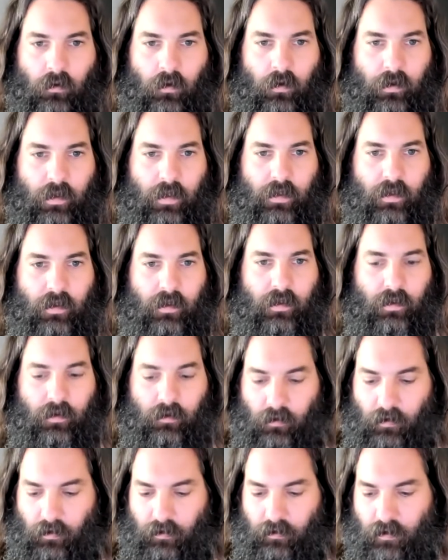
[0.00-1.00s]
not
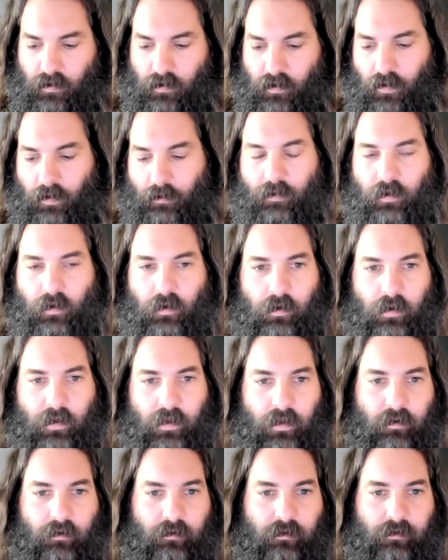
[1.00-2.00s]
necessarily the same
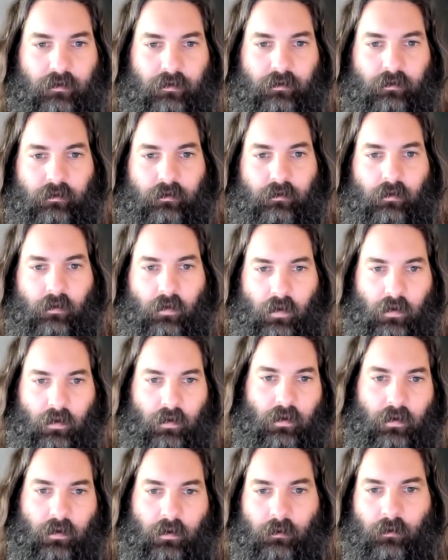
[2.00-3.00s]
degree of
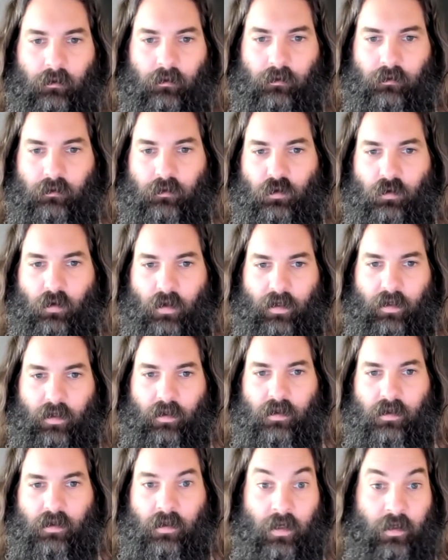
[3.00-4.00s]

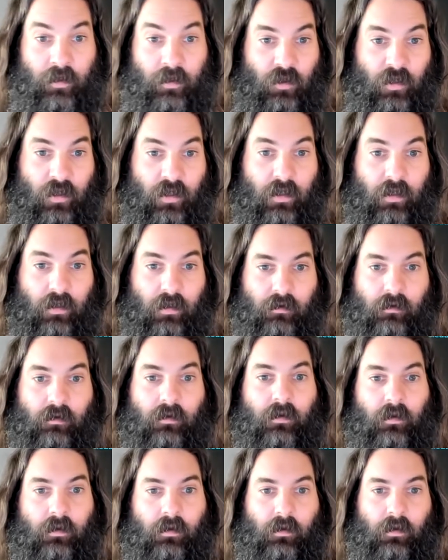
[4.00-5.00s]
training as an engineer,
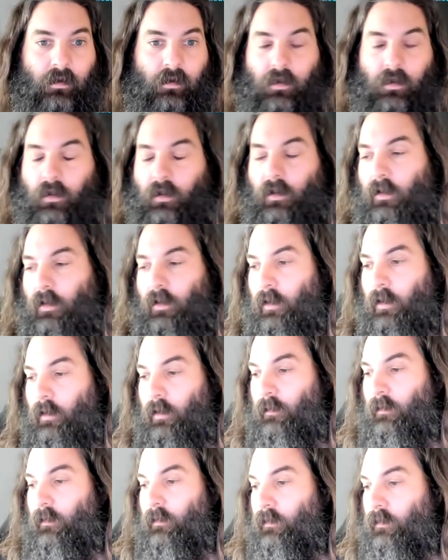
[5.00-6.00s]

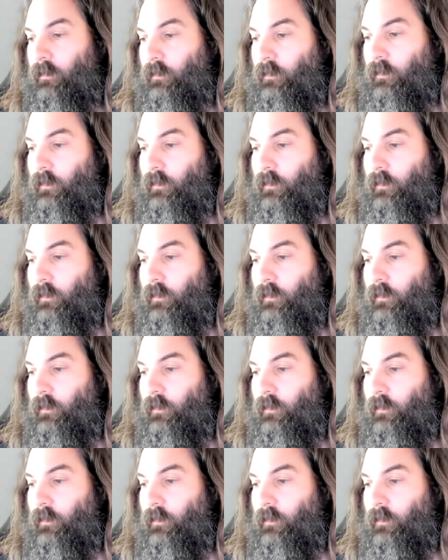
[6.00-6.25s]
but